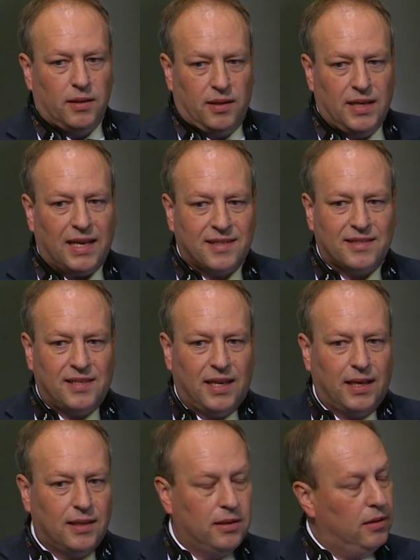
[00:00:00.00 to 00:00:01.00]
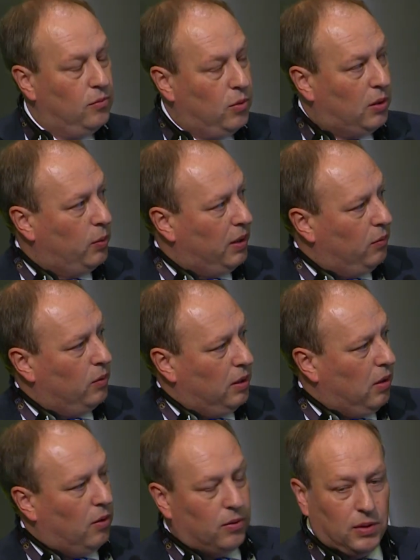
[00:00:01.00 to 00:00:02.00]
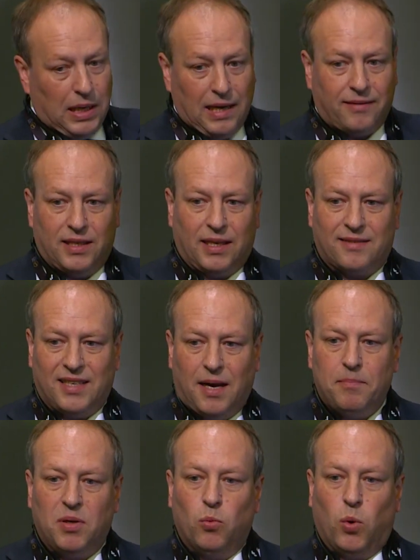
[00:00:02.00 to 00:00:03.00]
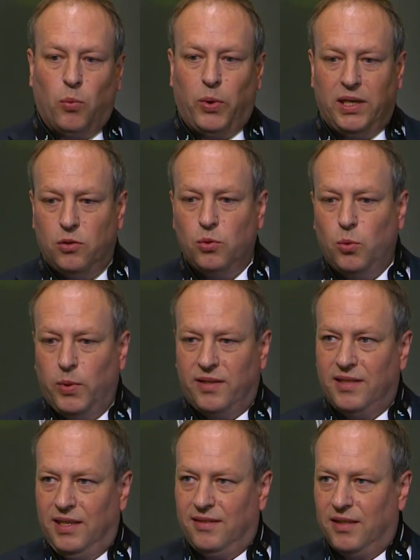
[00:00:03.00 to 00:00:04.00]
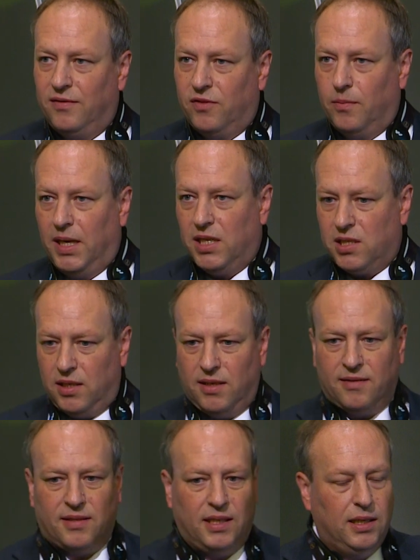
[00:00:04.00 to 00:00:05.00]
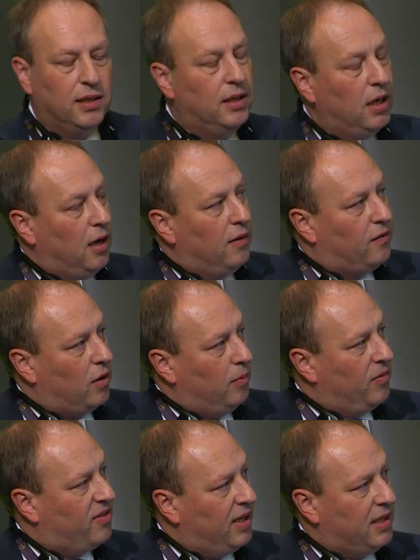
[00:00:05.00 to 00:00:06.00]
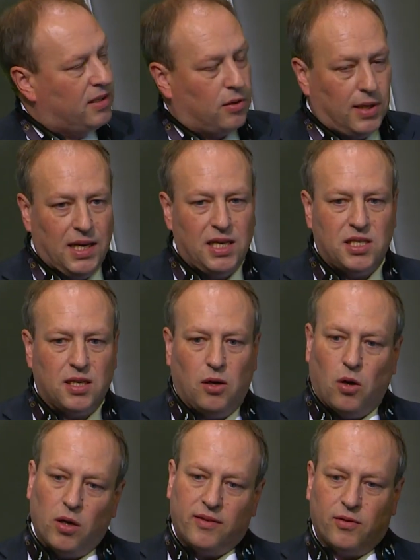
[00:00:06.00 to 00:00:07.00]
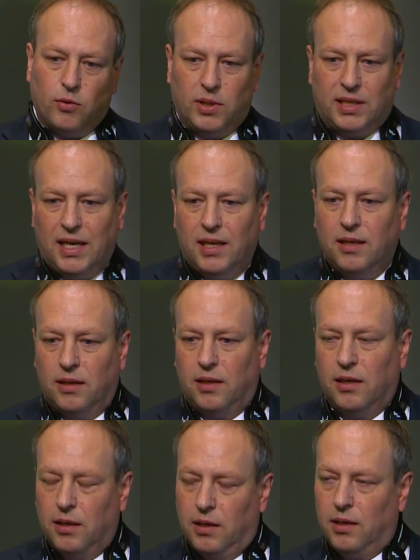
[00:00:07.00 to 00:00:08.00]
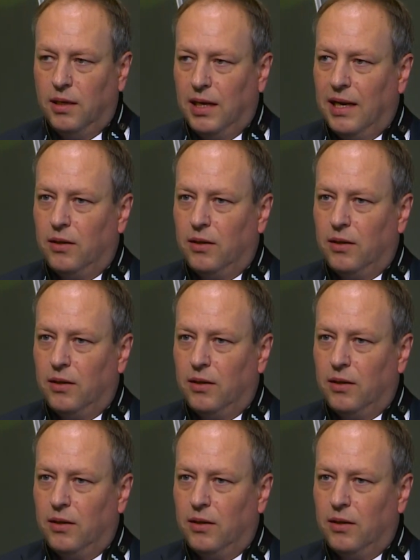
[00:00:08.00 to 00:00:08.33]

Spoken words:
next thing, or as an example, what we do with this information is here from Central Asia, also again an